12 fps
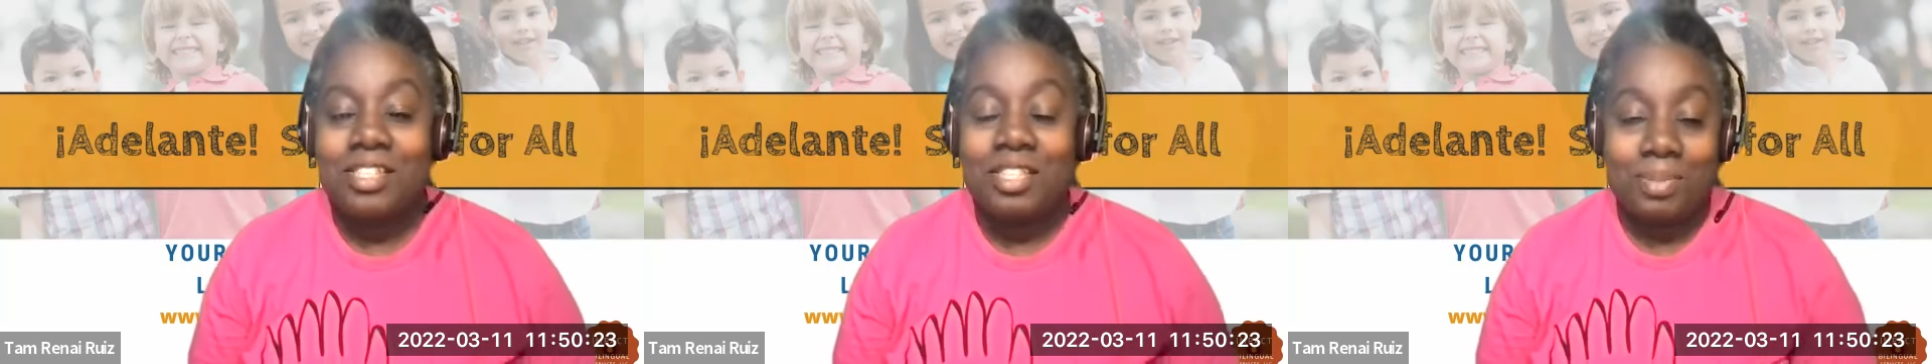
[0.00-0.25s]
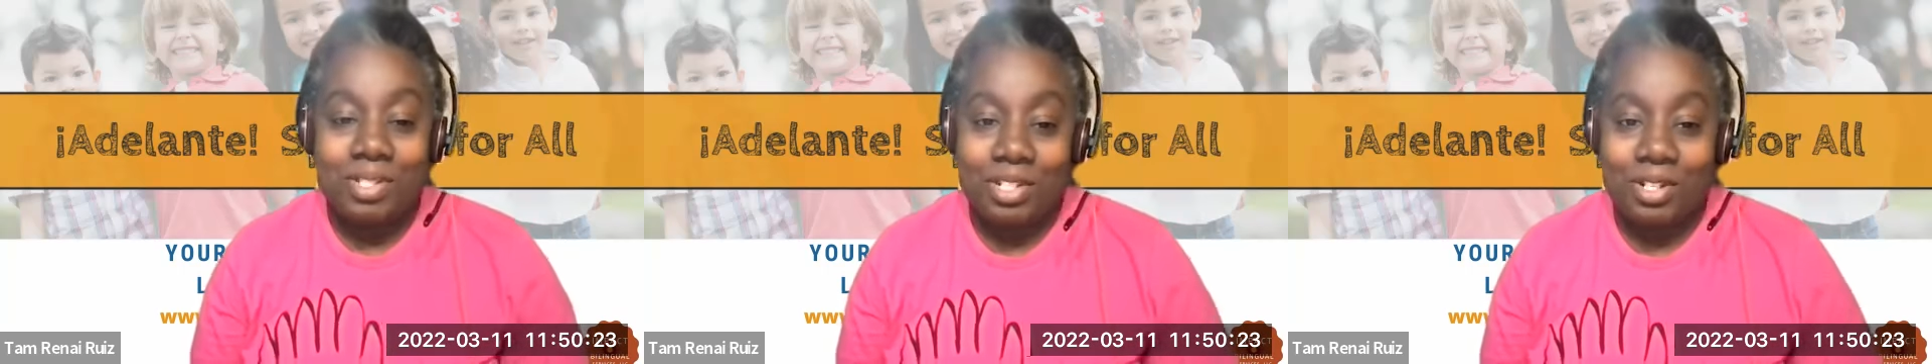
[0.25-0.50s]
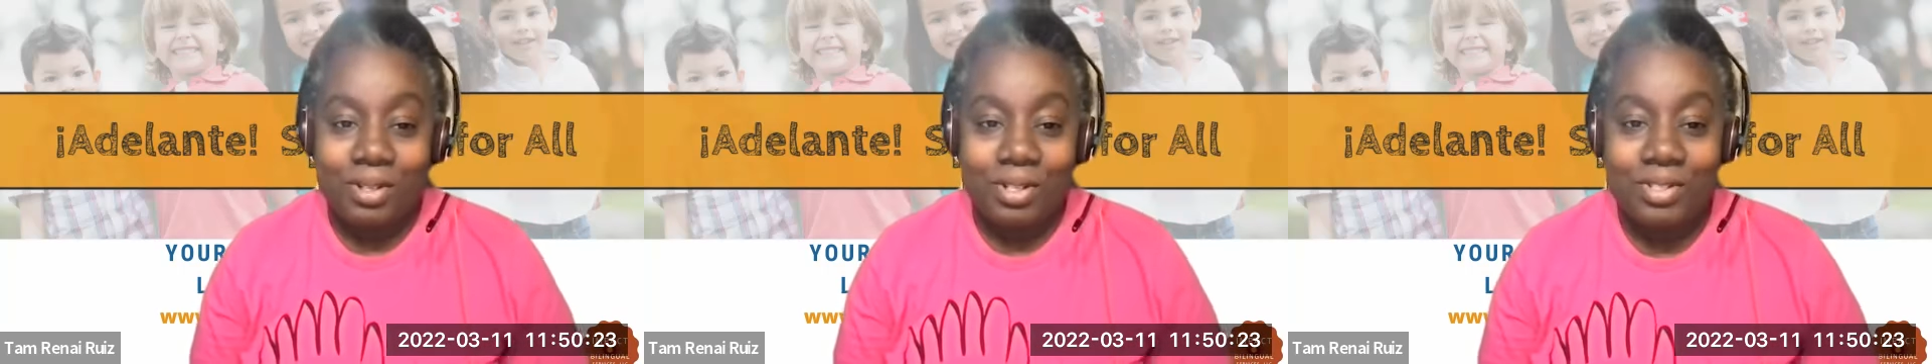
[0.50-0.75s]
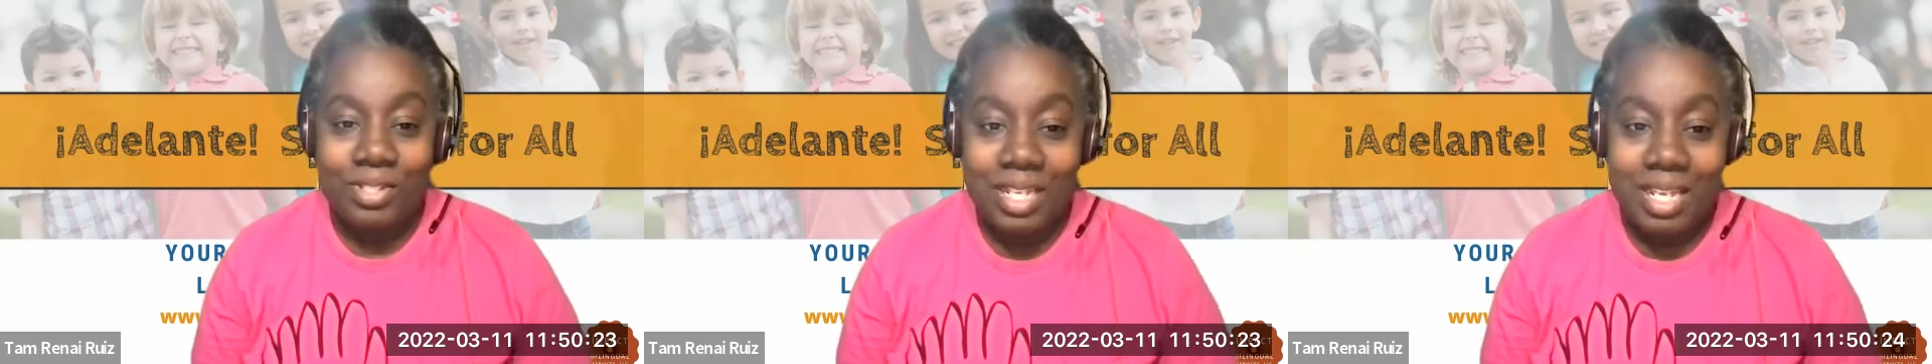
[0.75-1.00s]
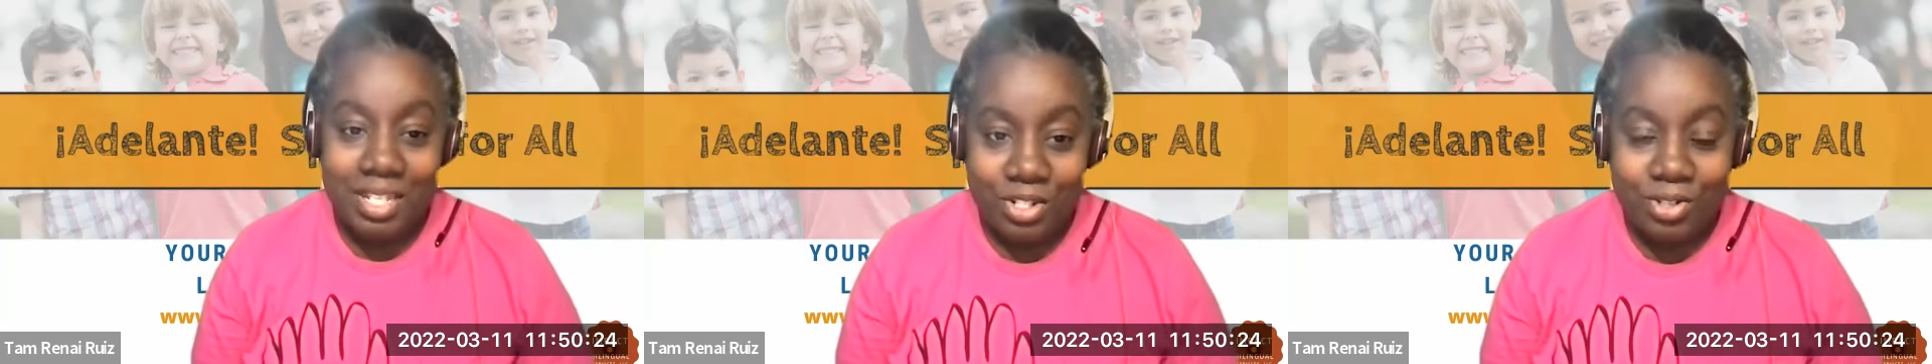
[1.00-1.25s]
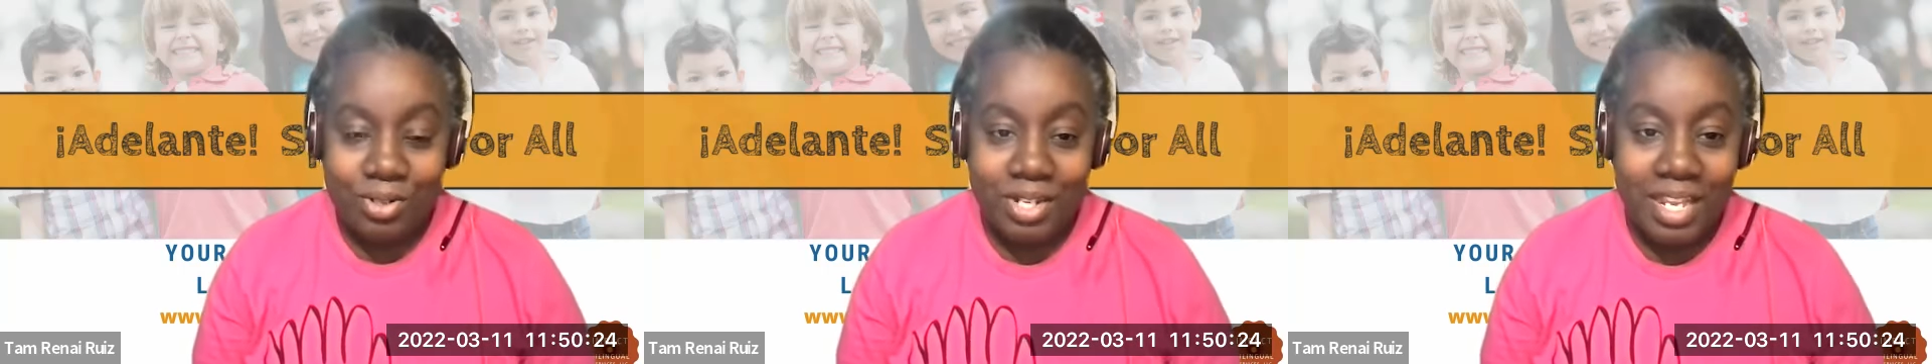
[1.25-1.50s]
the materials
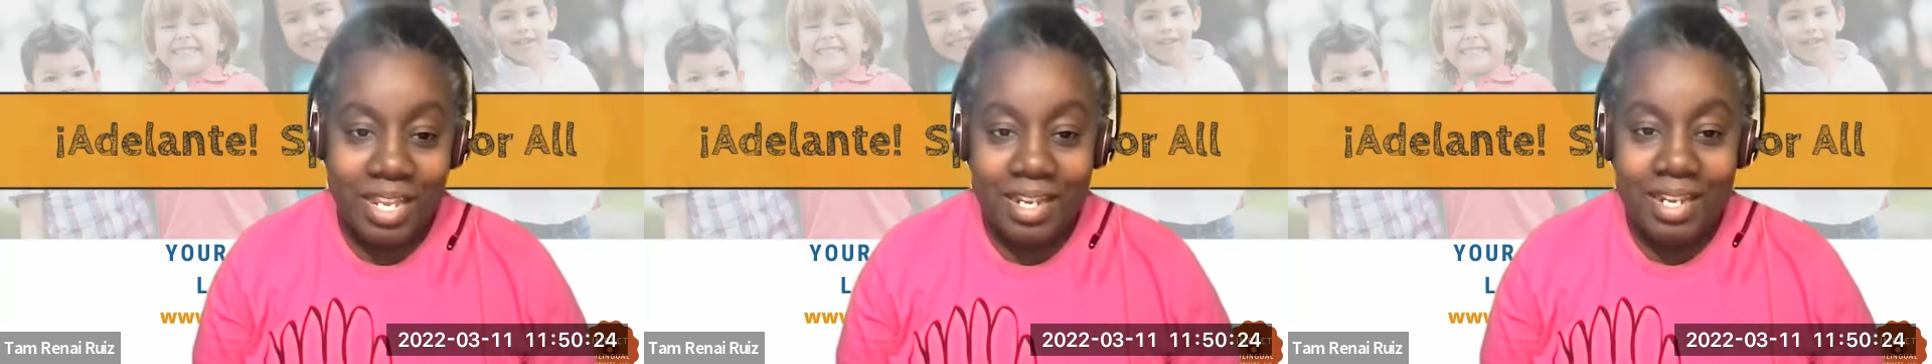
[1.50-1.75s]
yesterday.